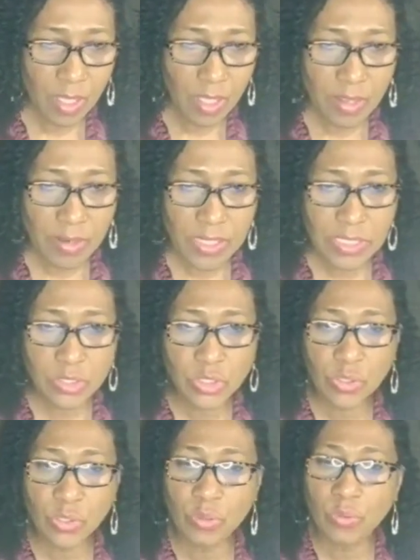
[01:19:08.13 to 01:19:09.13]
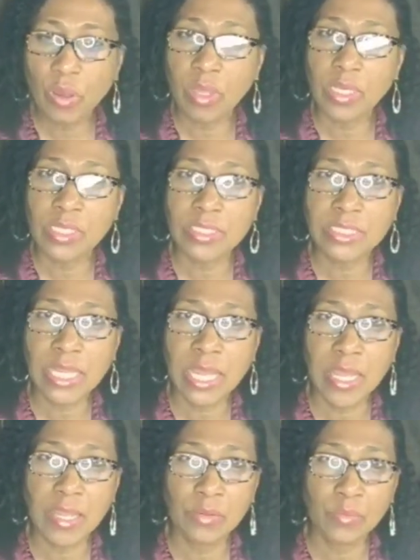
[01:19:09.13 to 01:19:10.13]
all right, so you
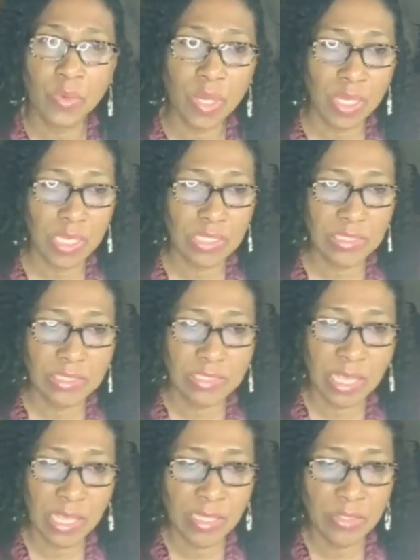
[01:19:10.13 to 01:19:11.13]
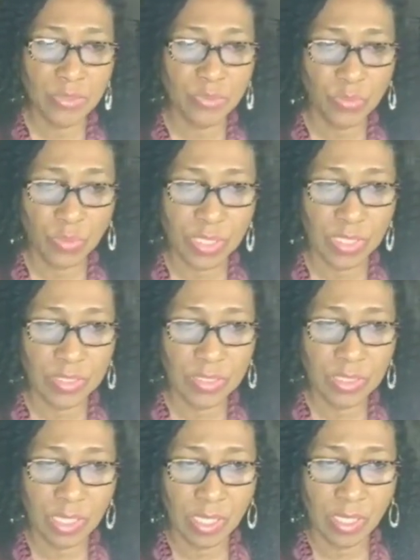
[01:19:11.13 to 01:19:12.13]
understand what I said
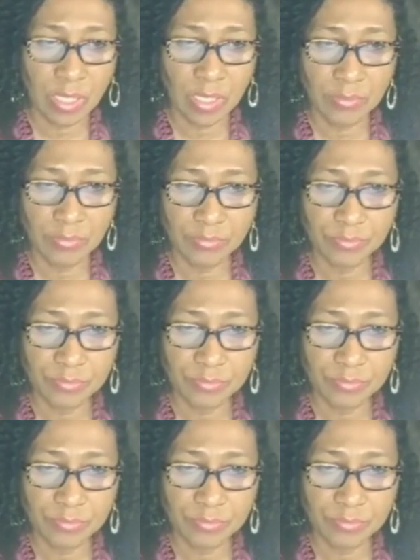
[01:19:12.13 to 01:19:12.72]
with you're